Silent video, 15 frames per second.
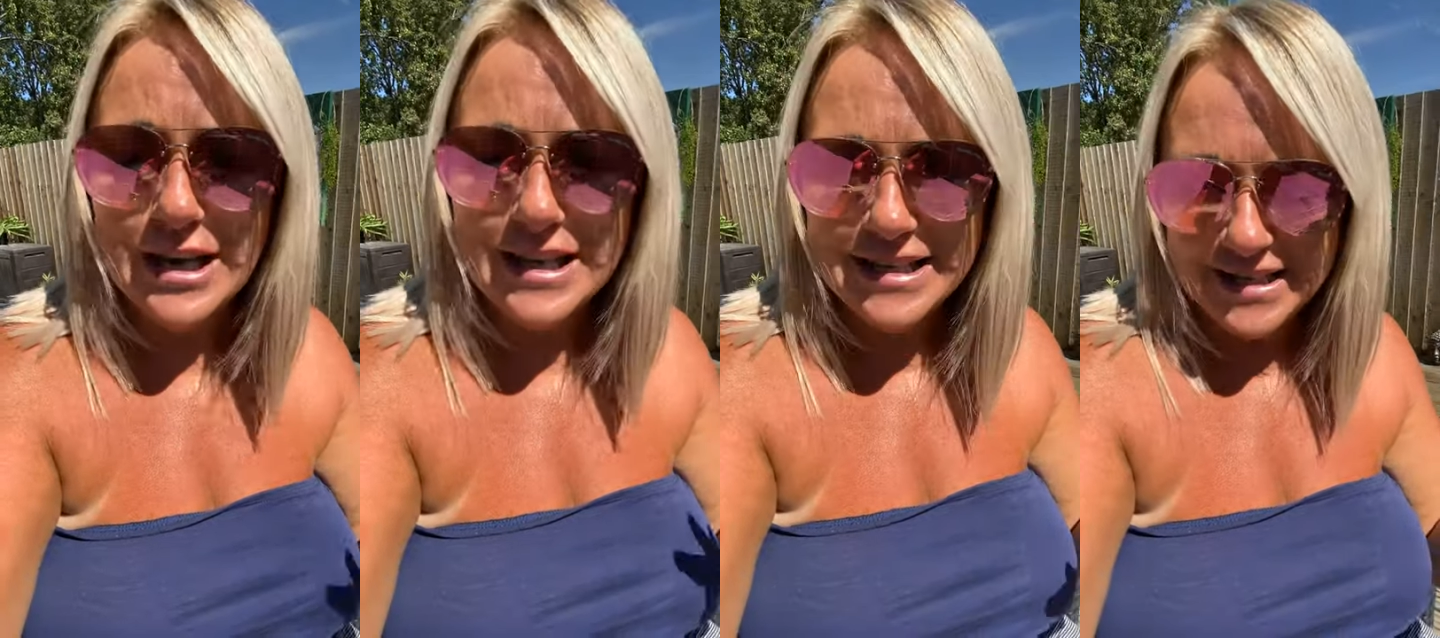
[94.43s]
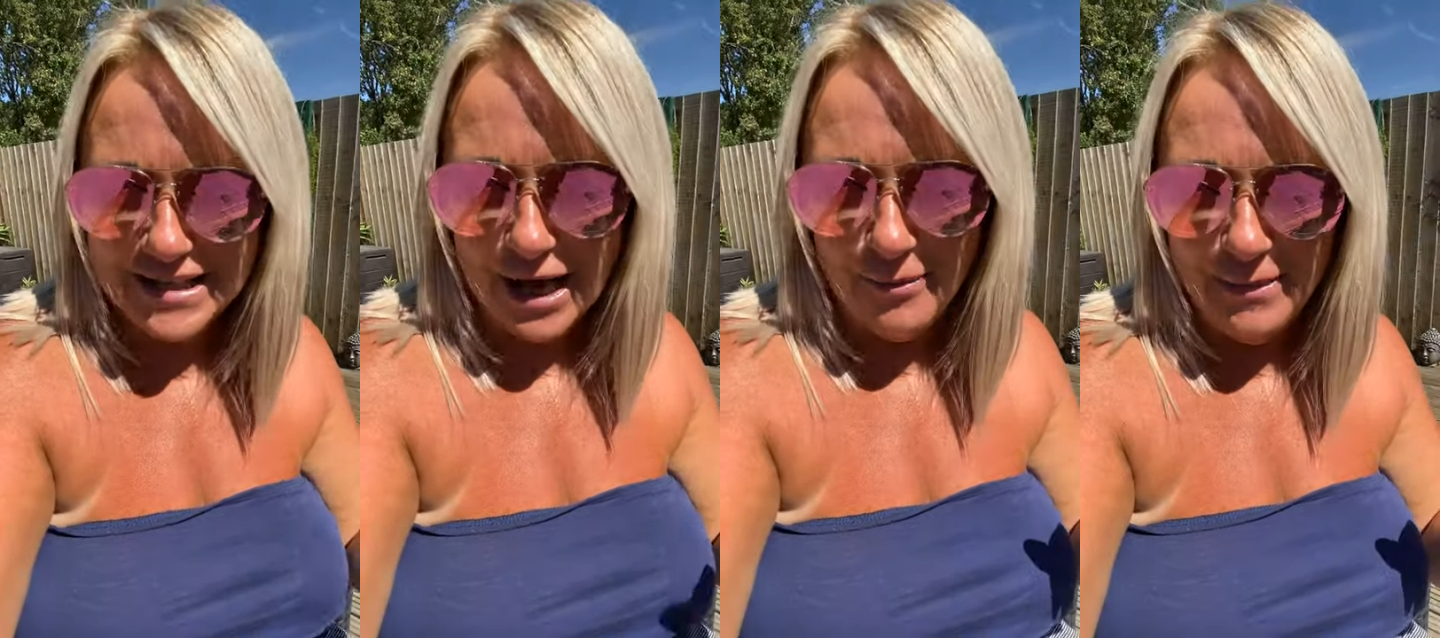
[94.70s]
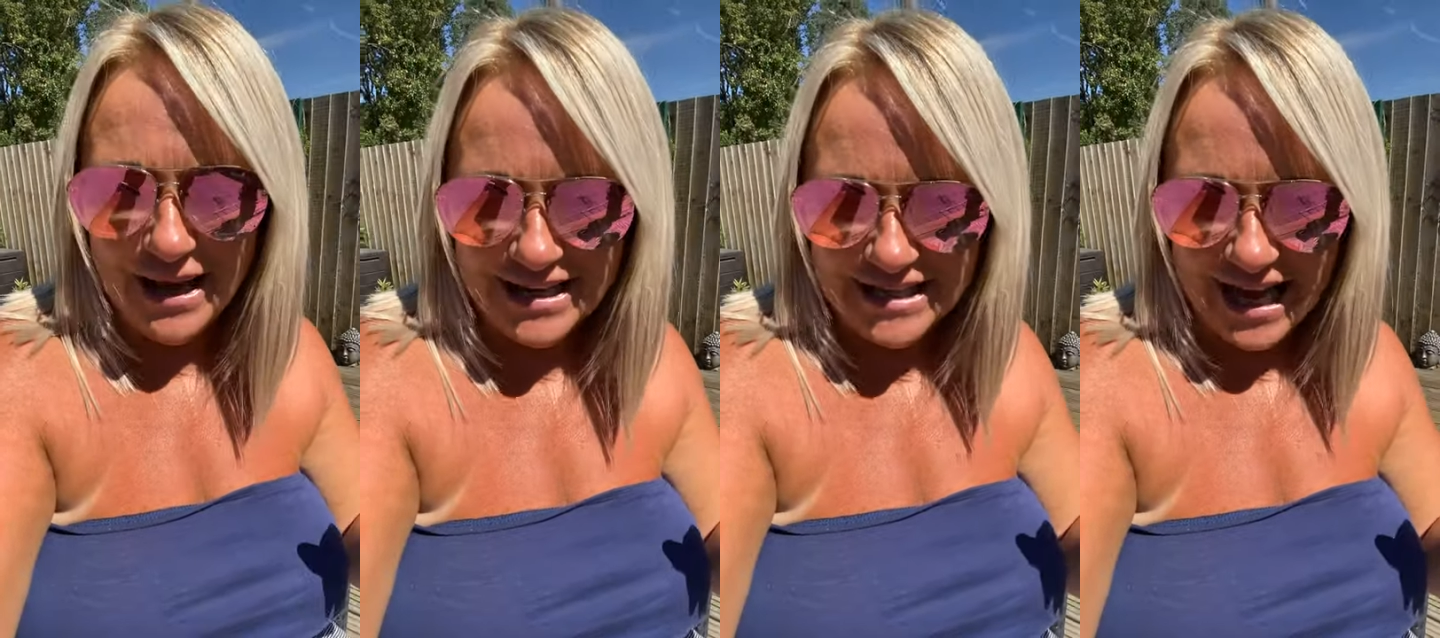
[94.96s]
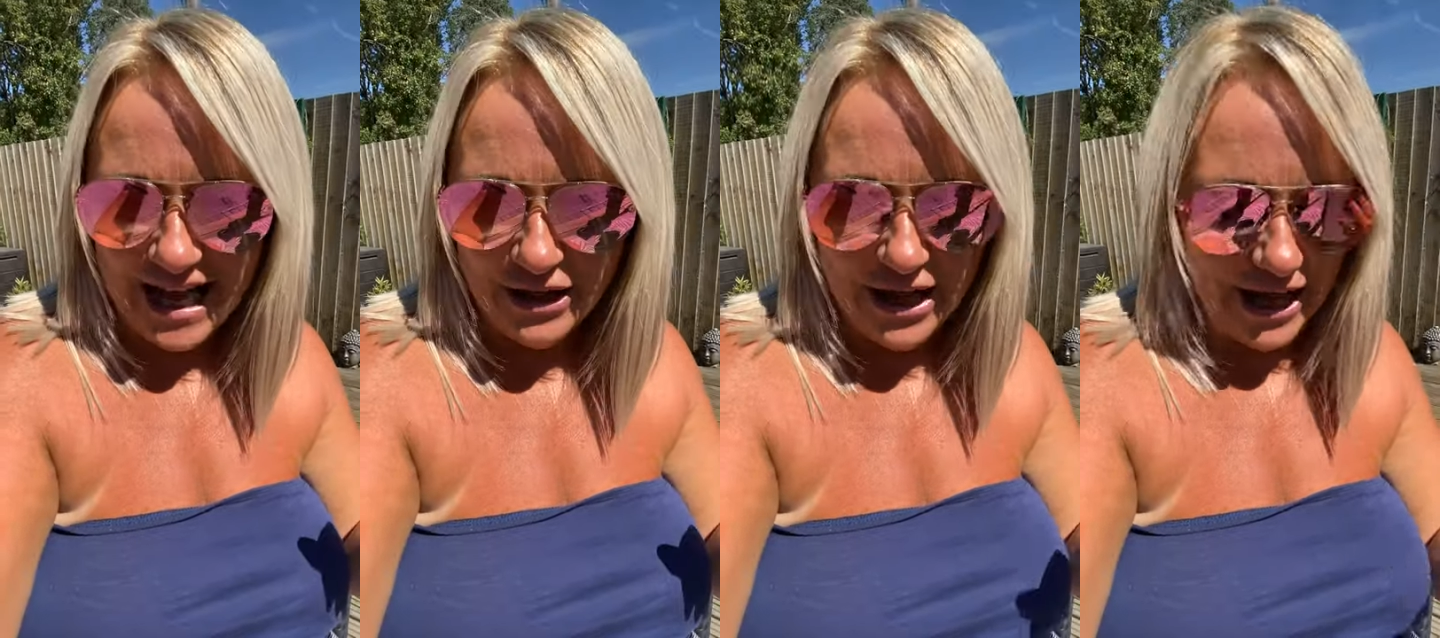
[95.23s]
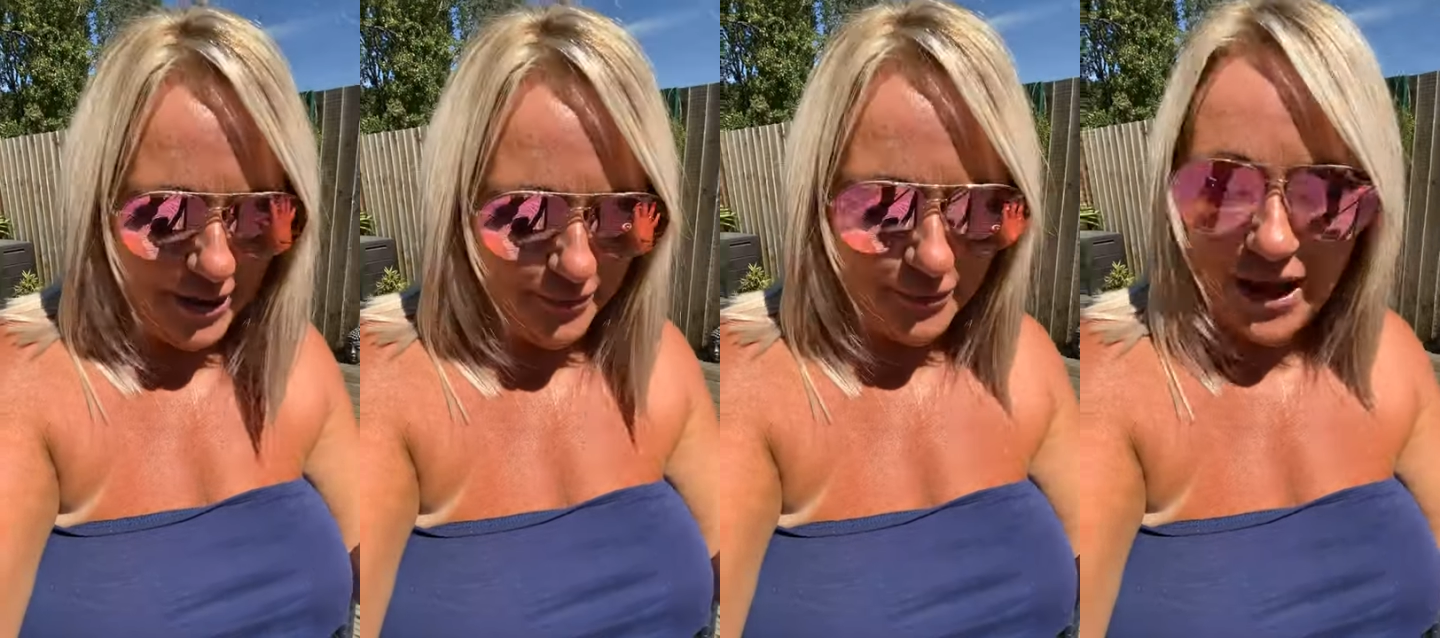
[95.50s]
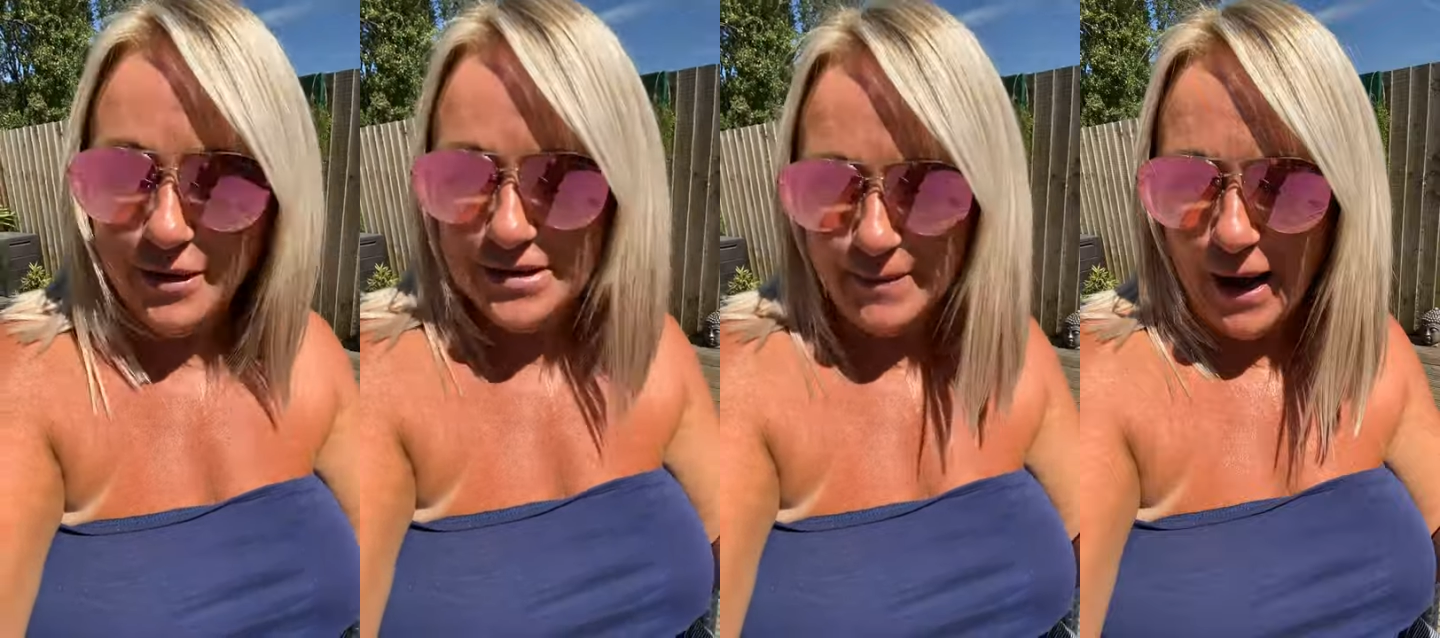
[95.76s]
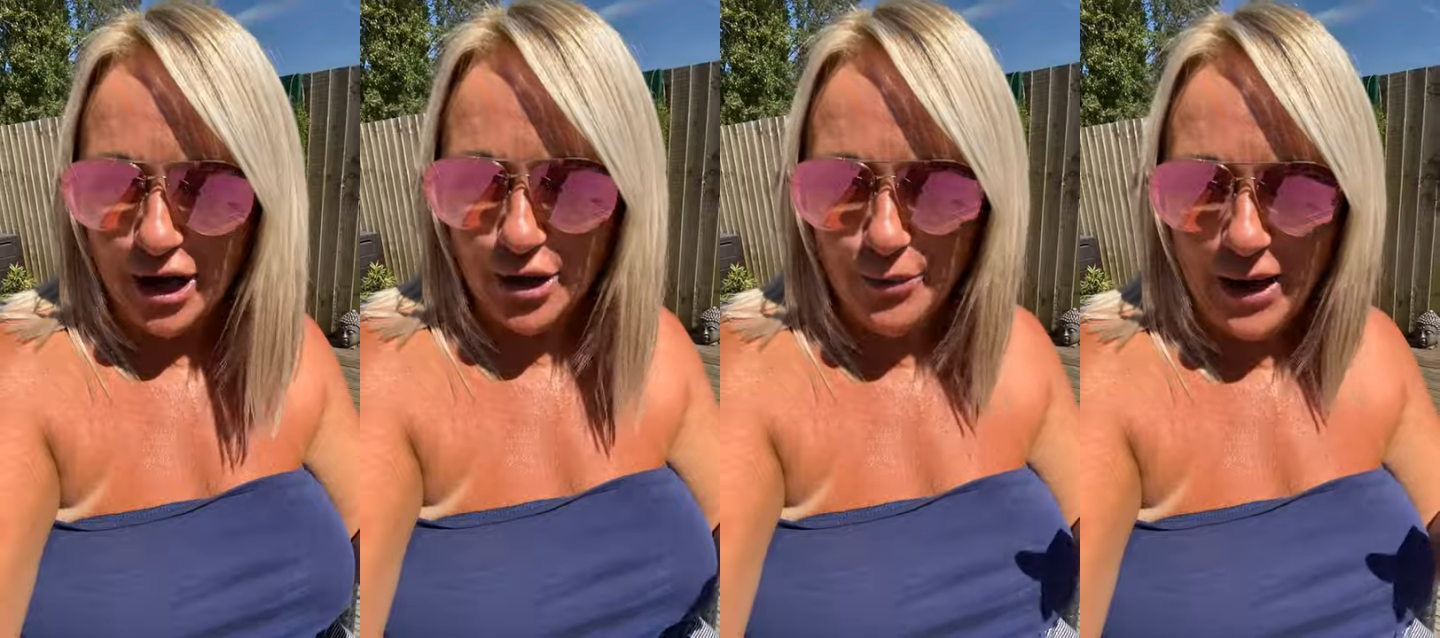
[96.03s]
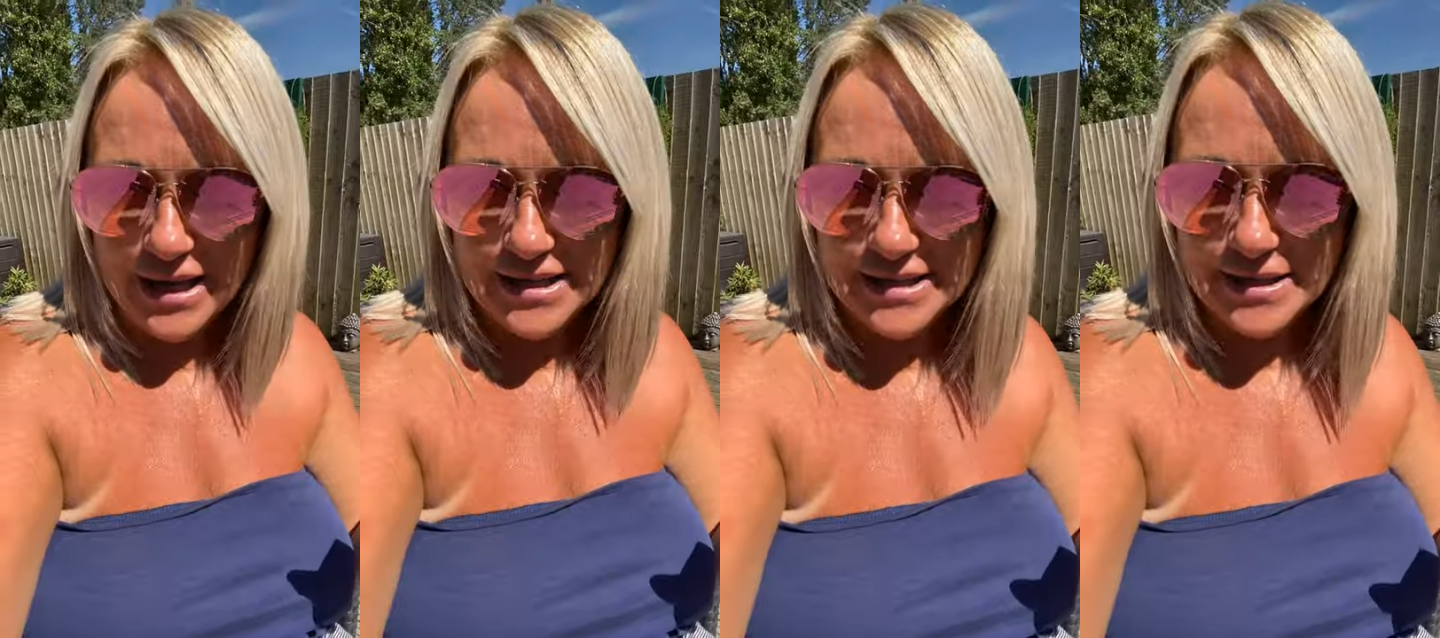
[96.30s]
some sparkling
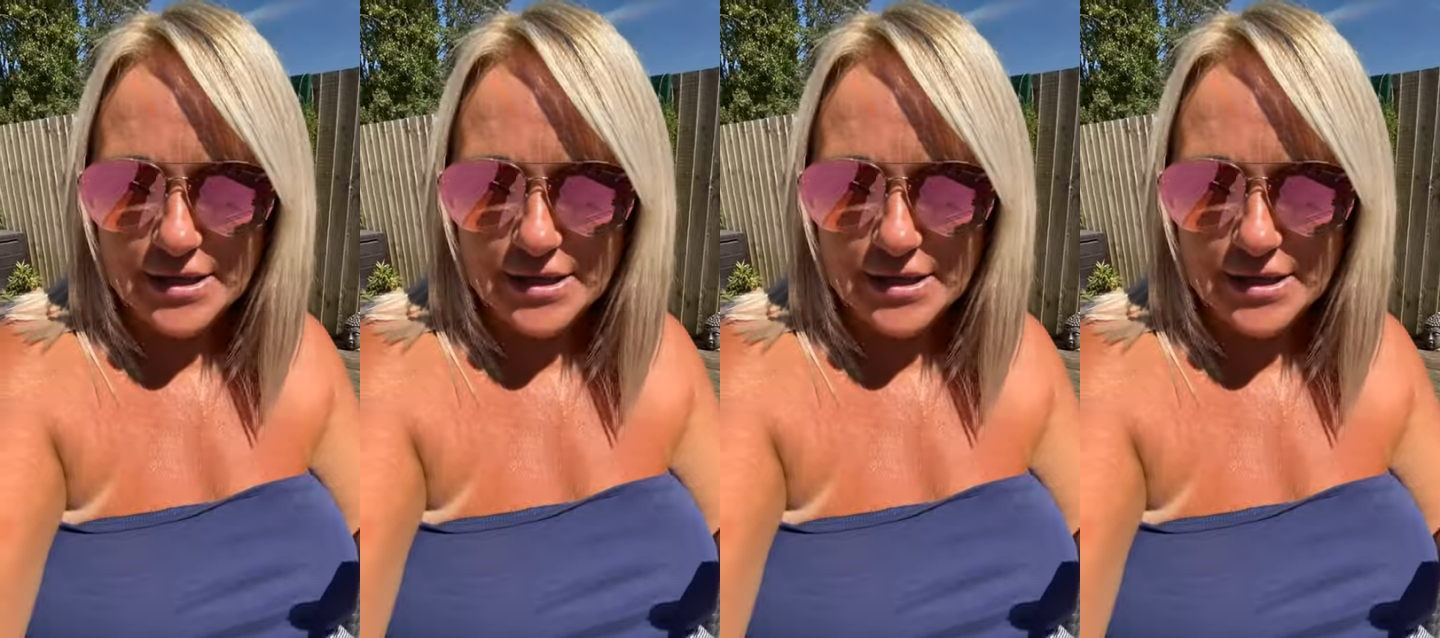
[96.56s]
wines.